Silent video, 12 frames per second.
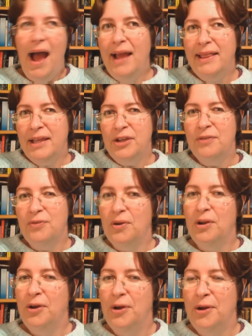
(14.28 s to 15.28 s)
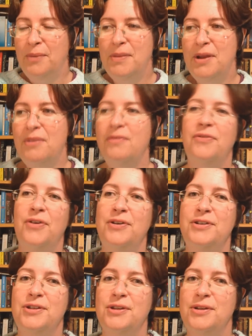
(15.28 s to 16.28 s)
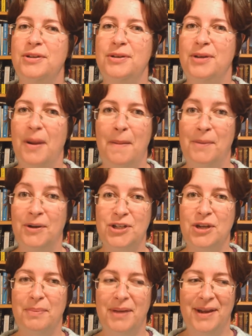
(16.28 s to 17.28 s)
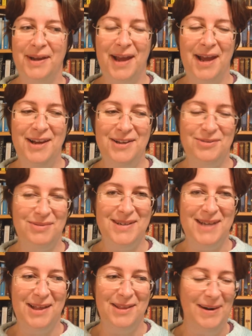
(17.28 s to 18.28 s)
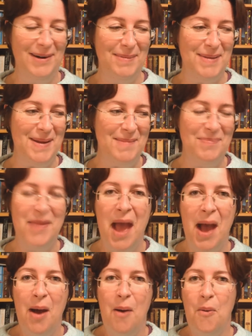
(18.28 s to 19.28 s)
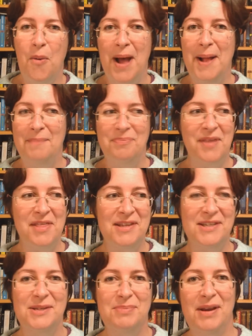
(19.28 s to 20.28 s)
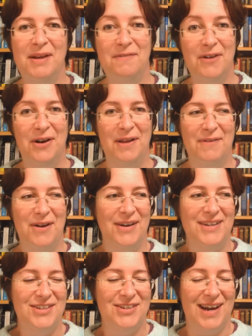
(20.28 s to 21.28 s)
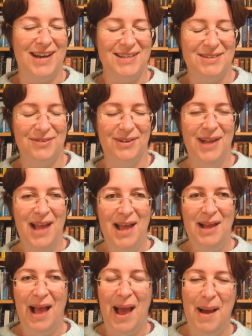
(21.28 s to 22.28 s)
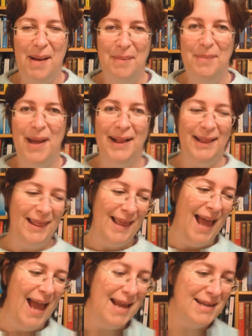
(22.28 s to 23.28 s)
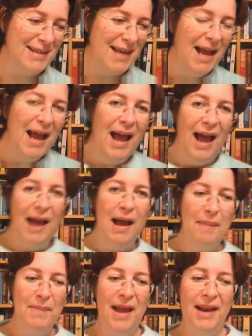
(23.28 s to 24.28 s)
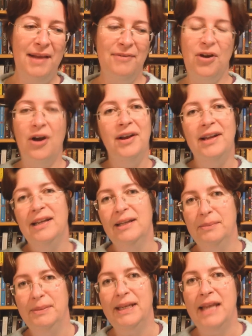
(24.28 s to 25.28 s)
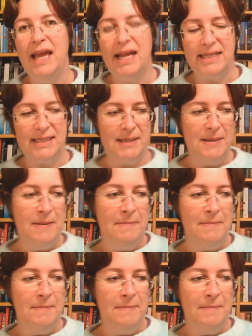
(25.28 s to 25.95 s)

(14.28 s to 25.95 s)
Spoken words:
I think you've all heard me refer to book shopping as retail therapy. Well, this has been a very, very stressful month, and I might have gone a little bit nuts.